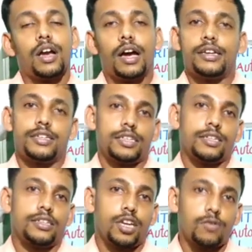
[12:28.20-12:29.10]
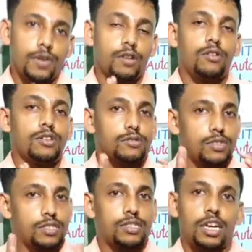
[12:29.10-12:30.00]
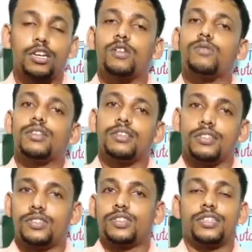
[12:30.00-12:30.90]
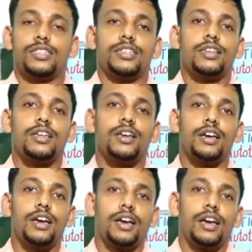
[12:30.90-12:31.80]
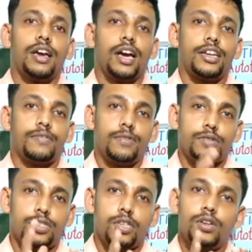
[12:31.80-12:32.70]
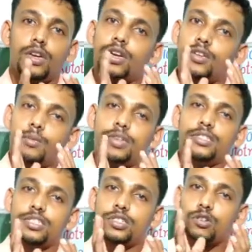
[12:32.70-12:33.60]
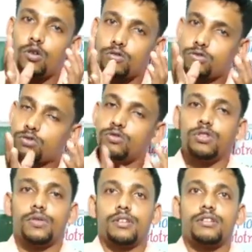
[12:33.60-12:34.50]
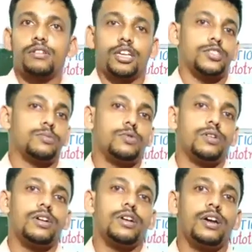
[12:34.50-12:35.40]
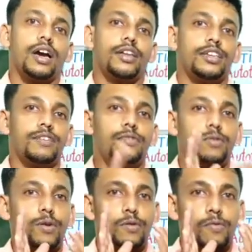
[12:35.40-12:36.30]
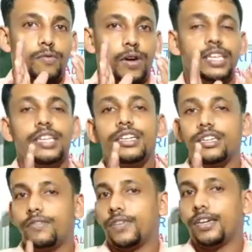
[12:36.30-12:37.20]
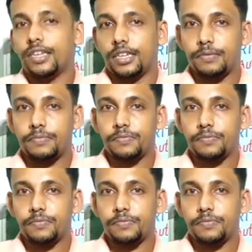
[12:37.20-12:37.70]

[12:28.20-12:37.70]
And now we are going to conclude this section. And if you may just go through your textbook, and if you find any difficulty,